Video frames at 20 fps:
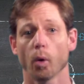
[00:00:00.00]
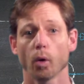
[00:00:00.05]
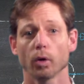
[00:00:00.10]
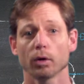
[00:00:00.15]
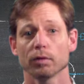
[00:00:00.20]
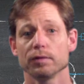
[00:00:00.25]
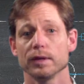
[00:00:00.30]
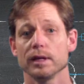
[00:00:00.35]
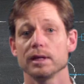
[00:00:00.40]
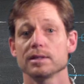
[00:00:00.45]

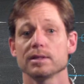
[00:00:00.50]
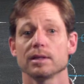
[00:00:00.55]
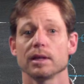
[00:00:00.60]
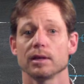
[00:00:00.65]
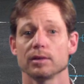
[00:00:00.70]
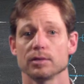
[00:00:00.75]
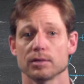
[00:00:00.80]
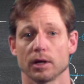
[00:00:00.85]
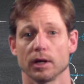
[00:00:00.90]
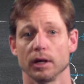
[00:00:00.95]
All of these
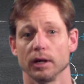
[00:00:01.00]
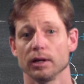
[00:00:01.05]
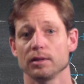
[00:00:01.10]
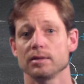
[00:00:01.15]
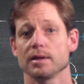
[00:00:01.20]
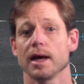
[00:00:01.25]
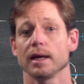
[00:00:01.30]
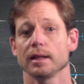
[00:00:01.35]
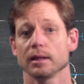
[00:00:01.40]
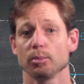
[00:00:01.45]
things are
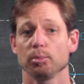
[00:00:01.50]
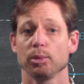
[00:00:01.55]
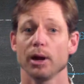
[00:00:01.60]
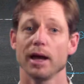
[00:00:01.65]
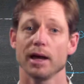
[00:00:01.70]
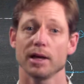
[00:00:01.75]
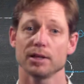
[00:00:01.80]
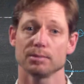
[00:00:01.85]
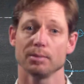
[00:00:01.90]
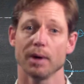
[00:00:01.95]
going to take the
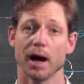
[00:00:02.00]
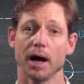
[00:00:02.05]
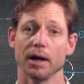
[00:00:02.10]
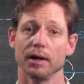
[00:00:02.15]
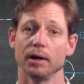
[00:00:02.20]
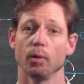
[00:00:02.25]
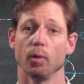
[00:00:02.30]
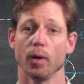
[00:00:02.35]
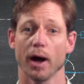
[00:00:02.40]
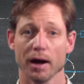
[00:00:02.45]
player's
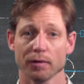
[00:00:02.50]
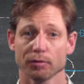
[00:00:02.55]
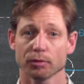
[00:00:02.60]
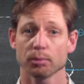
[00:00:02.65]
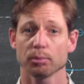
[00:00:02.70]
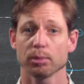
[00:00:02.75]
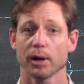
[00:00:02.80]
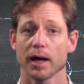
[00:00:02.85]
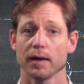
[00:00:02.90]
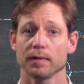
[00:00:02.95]
mind away
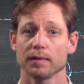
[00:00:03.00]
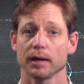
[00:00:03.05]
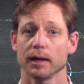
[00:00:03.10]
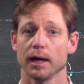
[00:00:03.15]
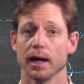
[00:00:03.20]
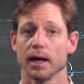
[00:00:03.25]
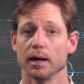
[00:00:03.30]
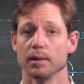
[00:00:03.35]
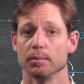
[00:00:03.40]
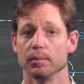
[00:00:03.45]
from playing
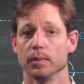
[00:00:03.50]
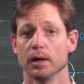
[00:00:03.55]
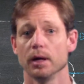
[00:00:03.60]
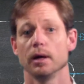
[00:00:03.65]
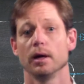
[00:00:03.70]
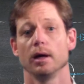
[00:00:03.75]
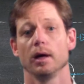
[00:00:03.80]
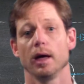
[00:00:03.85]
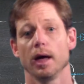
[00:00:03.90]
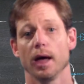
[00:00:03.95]
the game
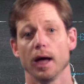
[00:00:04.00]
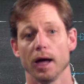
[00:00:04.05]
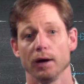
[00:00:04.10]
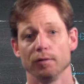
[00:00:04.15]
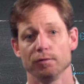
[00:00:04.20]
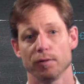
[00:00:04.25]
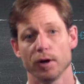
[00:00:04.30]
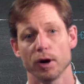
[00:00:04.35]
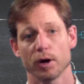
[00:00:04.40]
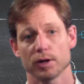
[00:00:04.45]

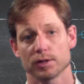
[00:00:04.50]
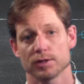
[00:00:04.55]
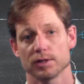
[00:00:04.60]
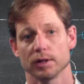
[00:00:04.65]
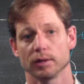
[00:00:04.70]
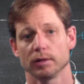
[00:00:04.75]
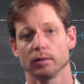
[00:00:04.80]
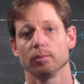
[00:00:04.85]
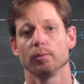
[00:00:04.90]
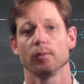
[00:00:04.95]
and
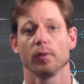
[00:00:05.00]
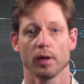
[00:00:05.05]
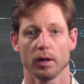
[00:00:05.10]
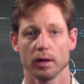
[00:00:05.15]
focus it